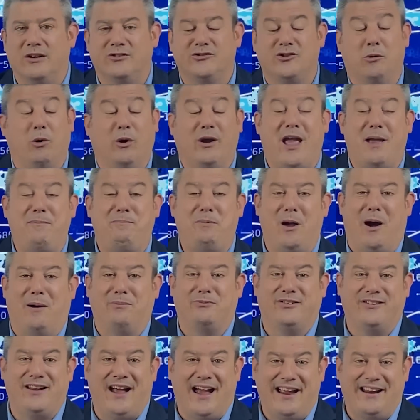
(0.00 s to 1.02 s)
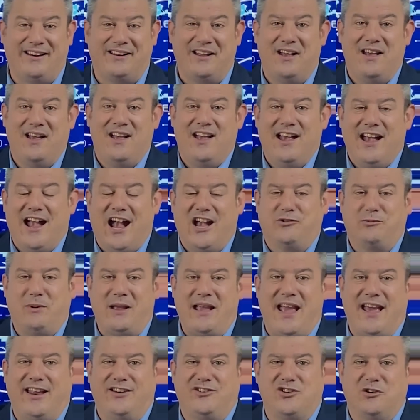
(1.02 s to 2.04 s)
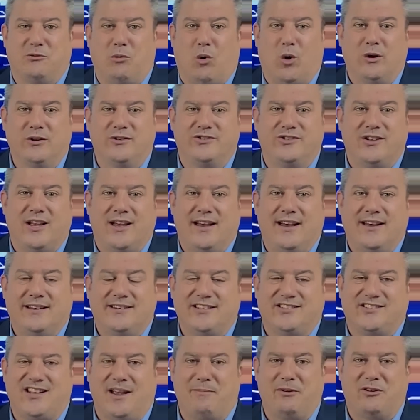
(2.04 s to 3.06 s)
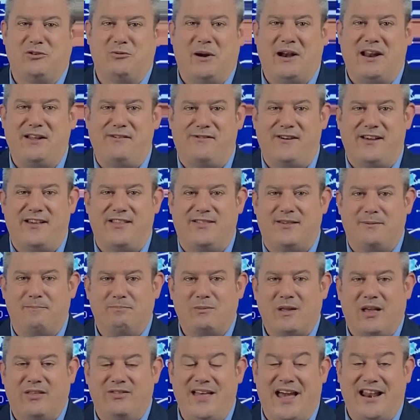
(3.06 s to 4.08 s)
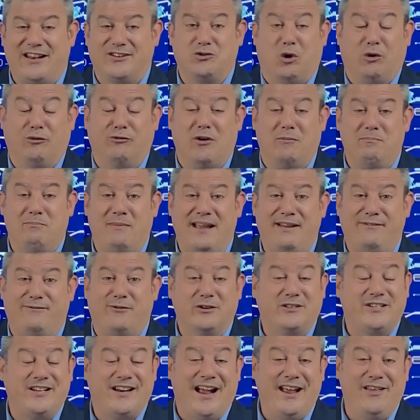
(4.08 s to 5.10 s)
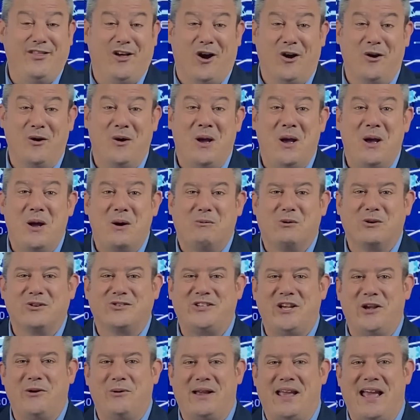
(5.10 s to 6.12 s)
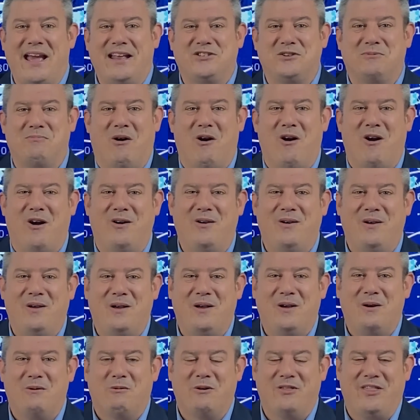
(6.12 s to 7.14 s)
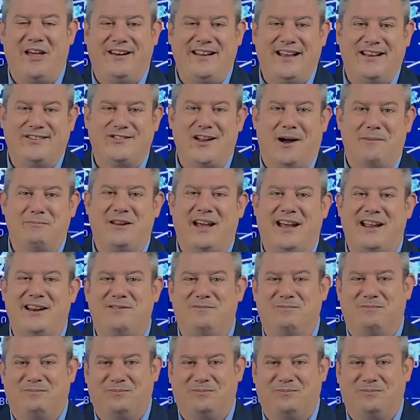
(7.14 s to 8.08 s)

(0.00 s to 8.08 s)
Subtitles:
So we'll keep you up to date as we head towards December 25th. That is all from me for today though. We'll see you again tomorrow with our next update.